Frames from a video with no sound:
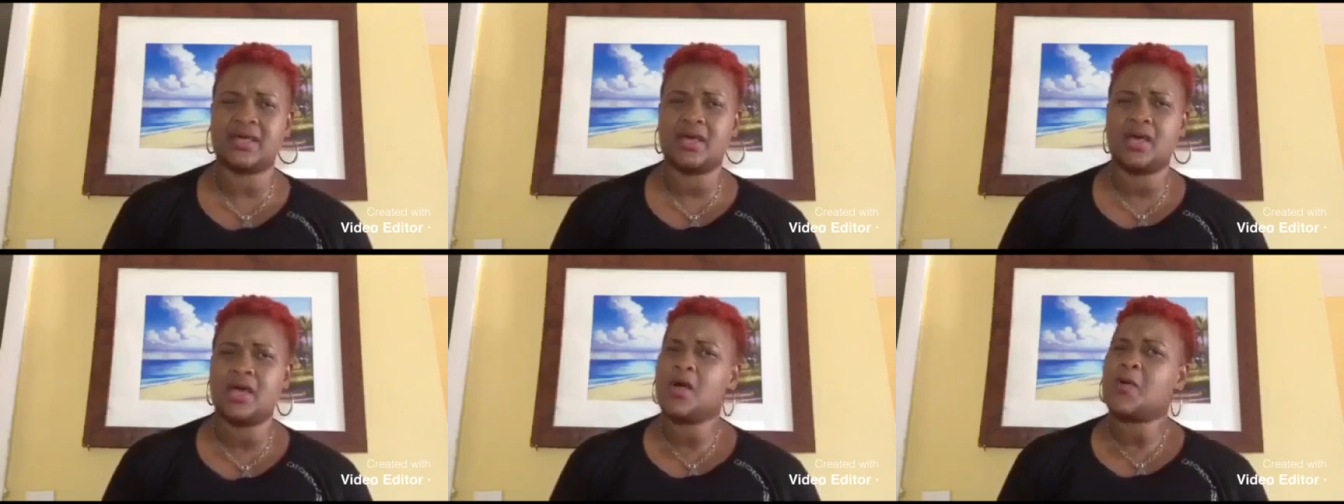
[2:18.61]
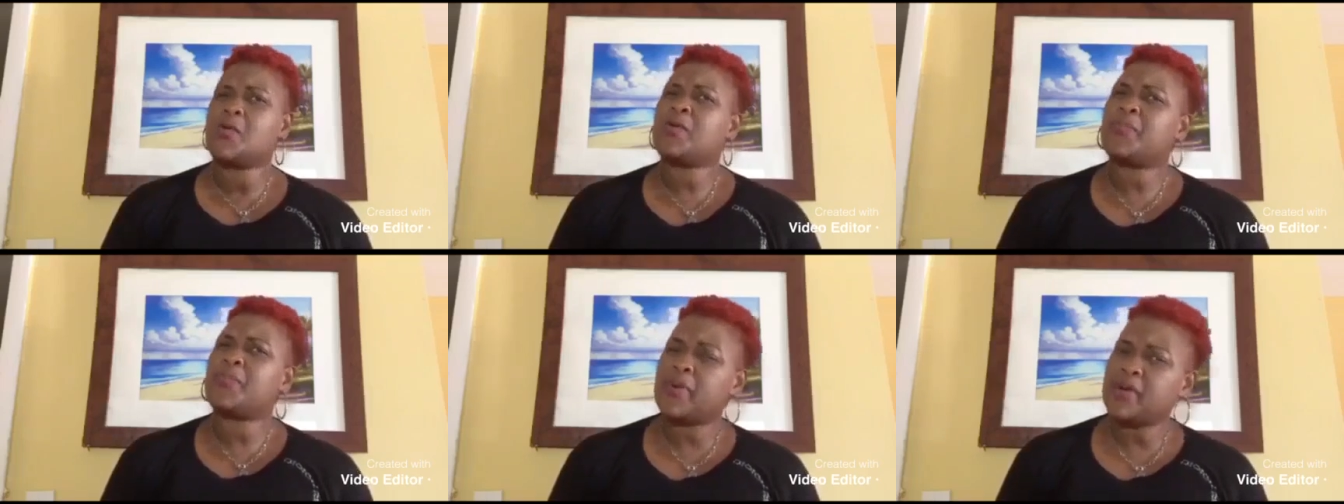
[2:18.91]
We
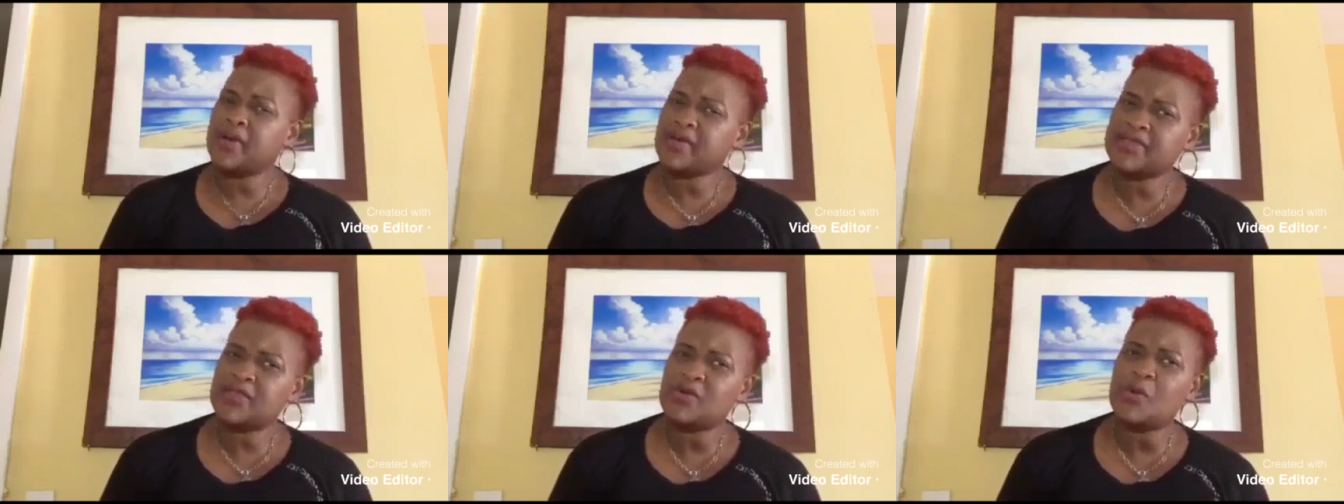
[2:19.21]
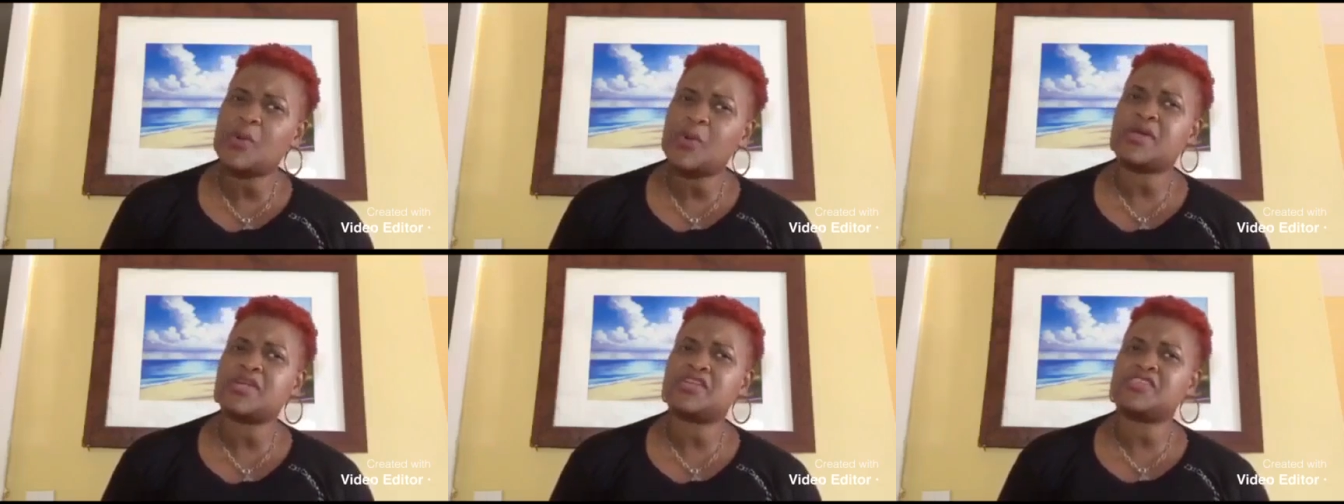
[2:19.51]
pursue
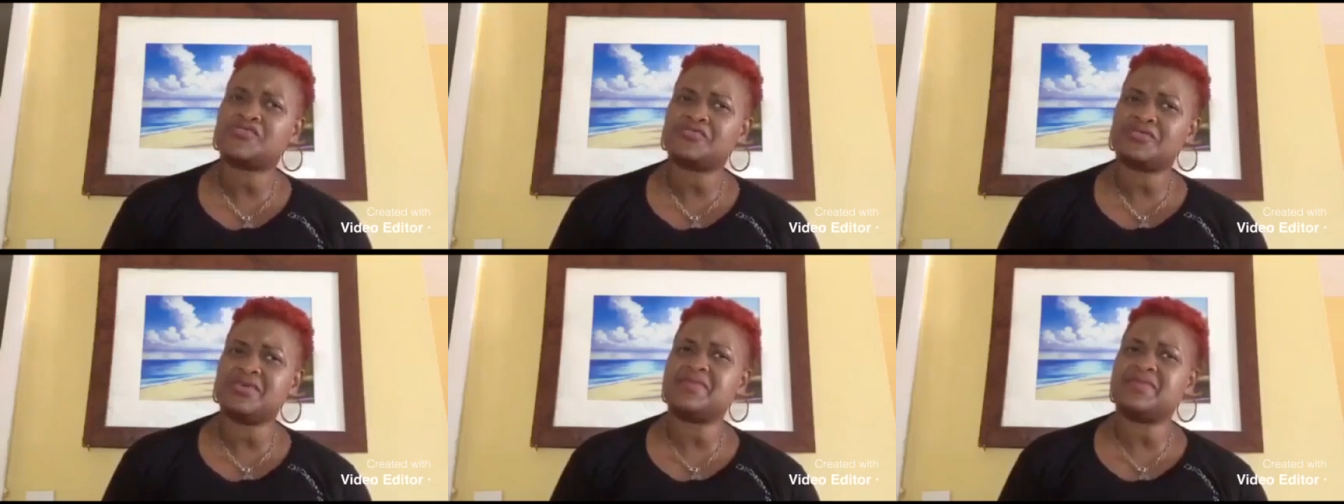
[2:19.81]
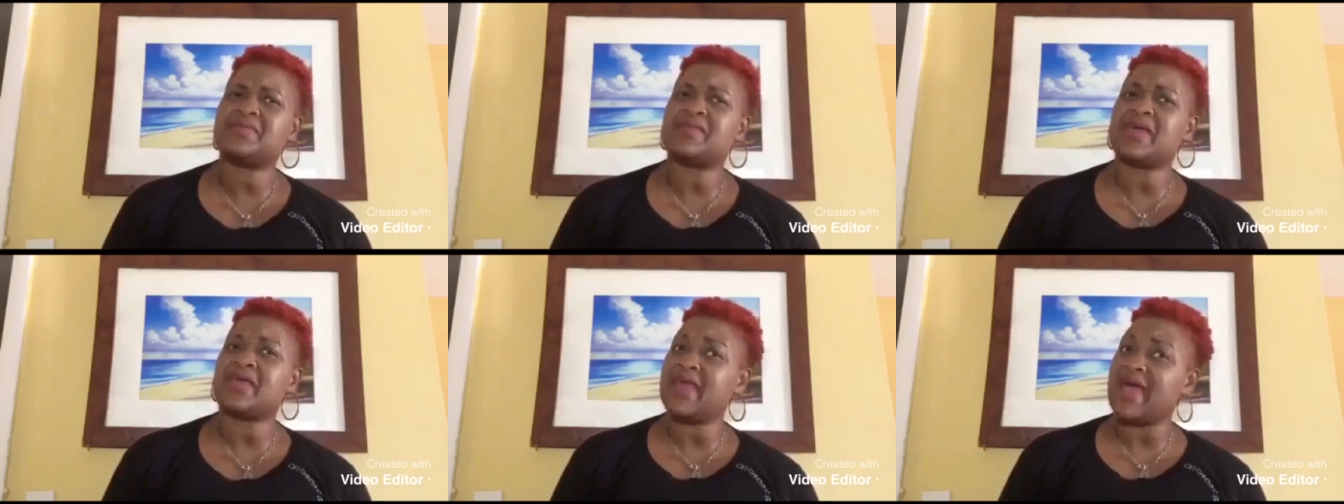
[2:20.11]
our dreams
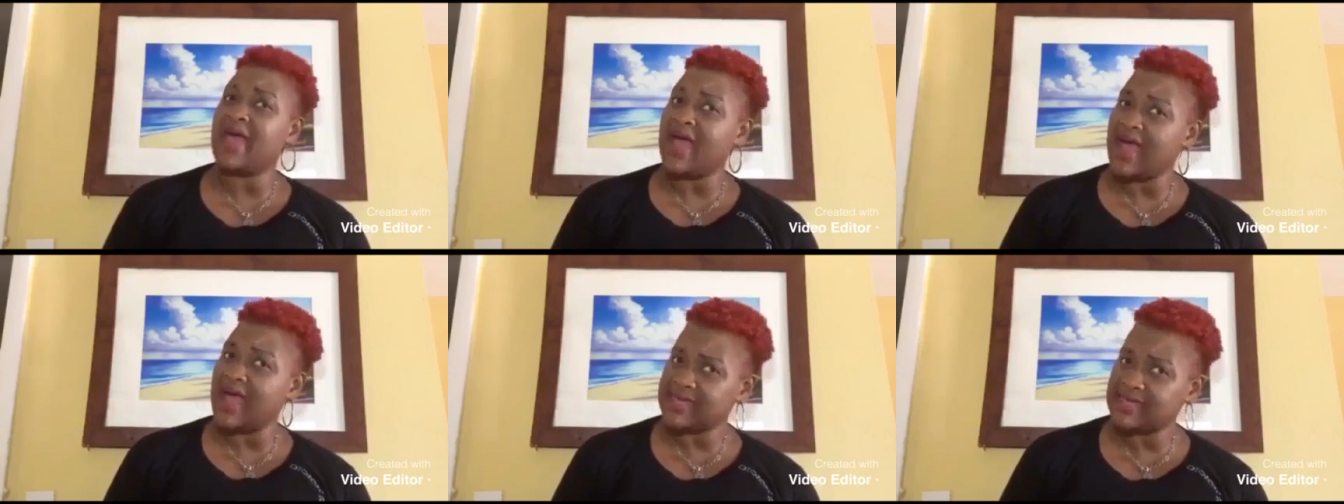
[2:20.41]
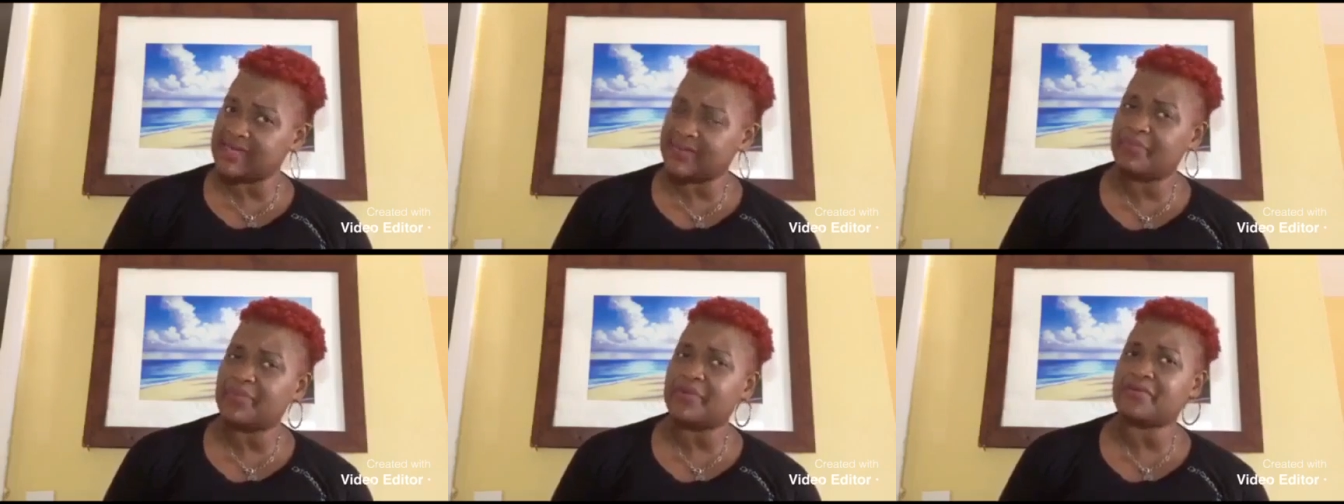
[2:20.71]
and
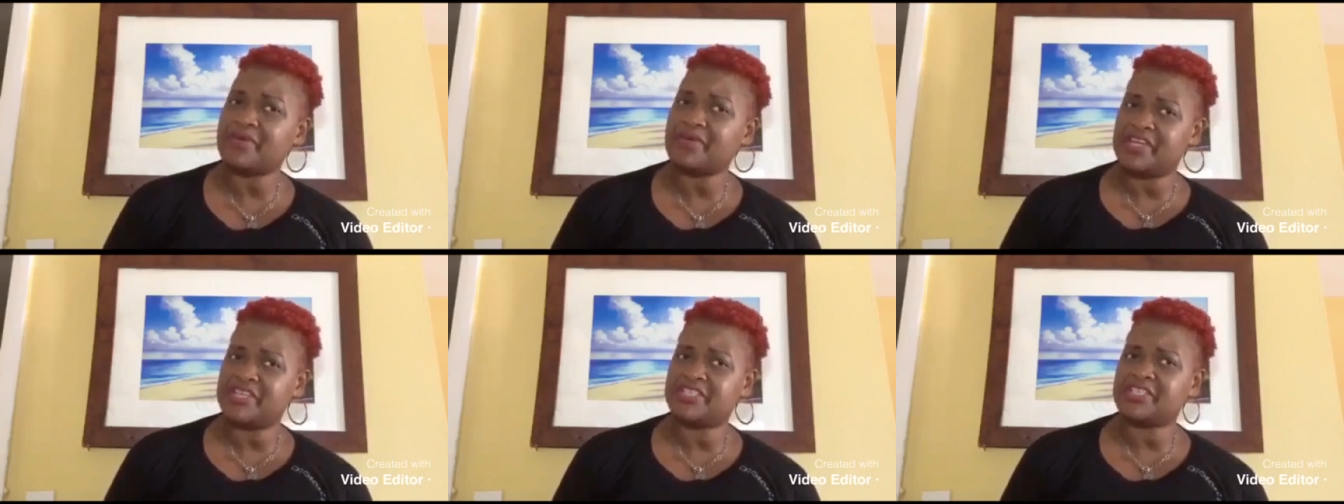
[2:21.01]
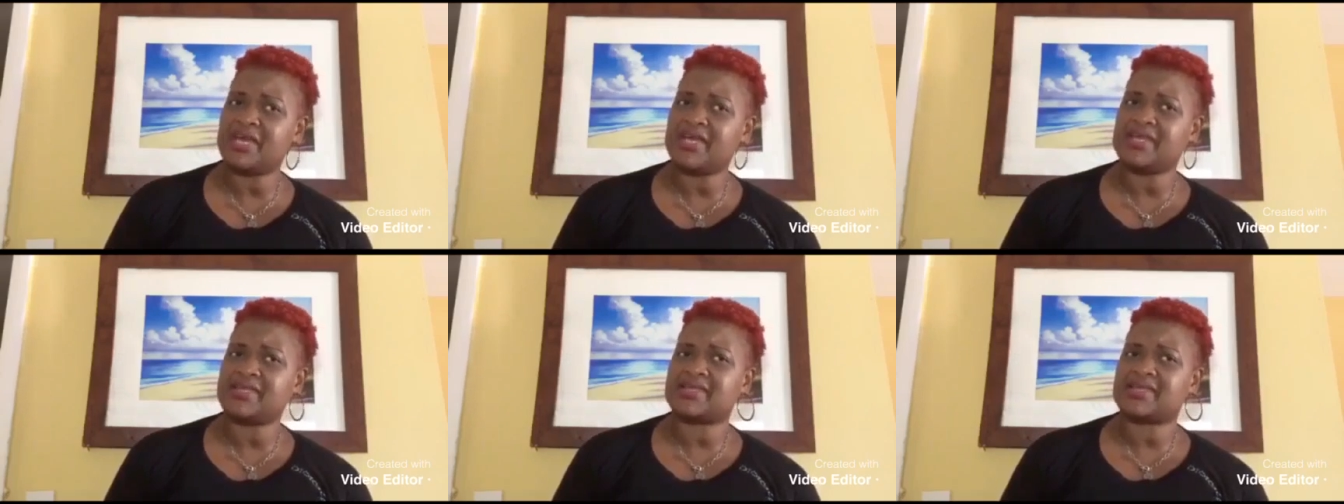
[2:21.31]
aspirations.